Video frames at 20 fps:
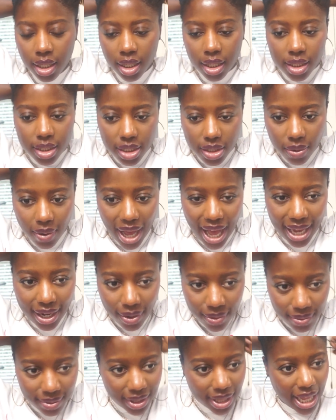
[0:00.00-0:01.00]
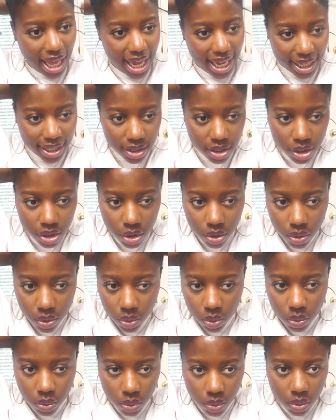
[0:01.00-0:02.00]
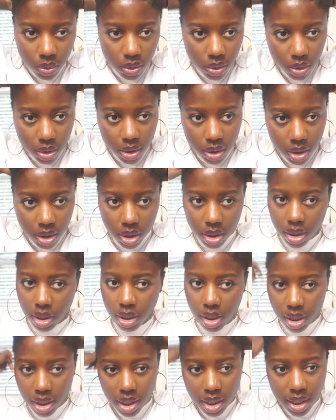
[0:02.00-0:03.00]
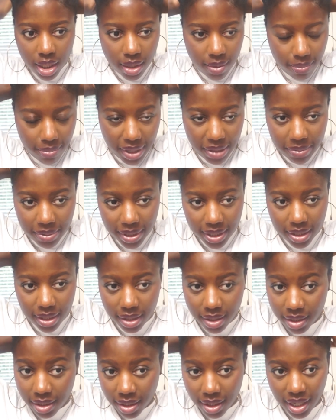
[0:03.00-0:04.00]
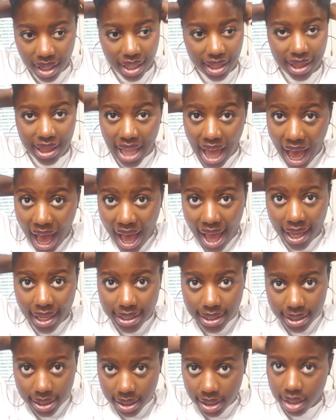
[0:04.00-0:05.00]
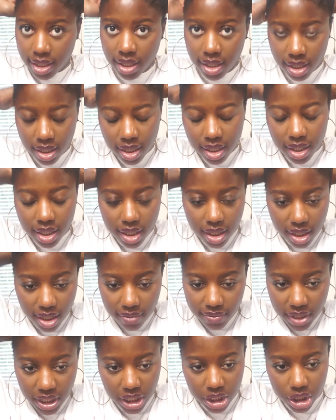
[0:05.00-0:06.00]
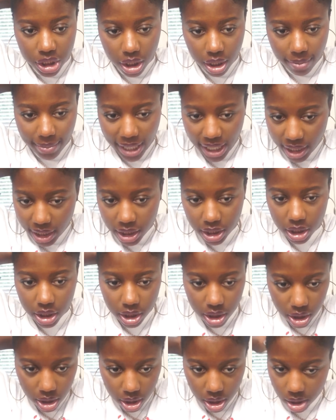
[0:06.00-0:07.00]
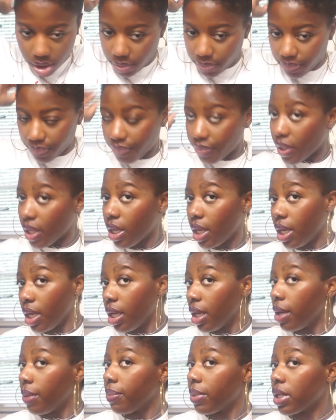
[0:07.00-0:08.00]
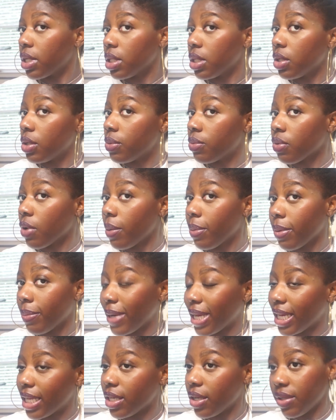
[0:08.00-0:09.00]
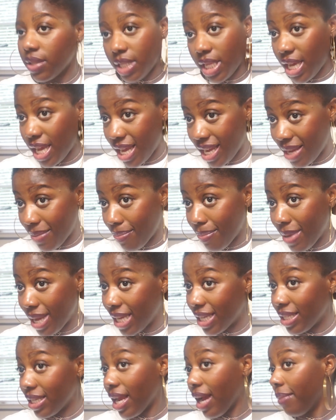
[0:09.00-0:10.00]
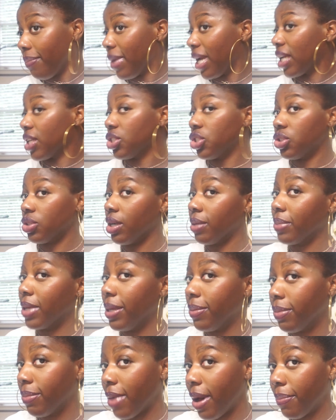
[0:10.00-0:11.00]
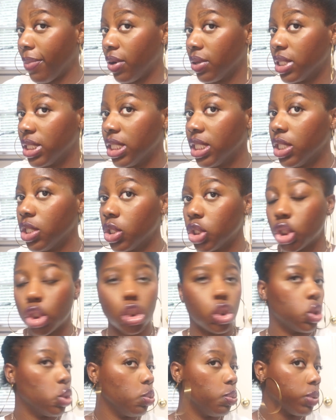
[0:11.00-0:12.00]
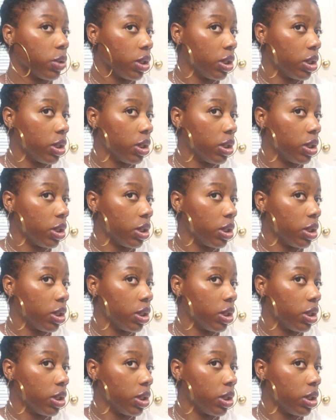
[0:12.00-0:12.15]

so I don't like to be putting a lot of tension on my edges. Put a little rubber band on that, I'm making sure I'm keeping my ponytail super